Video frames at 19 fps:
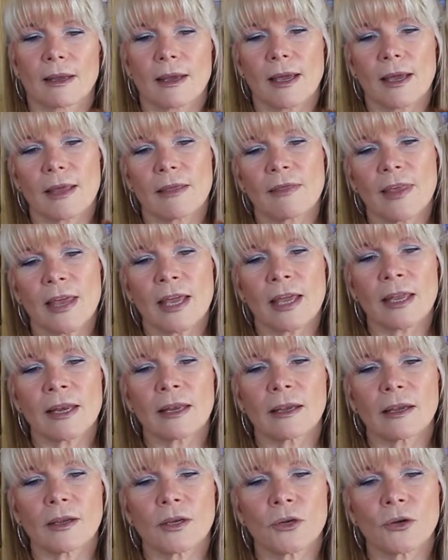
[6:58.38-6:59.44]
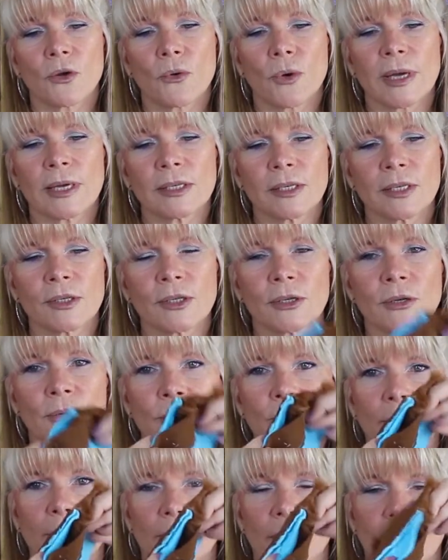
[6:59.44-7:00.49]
and then you're going to do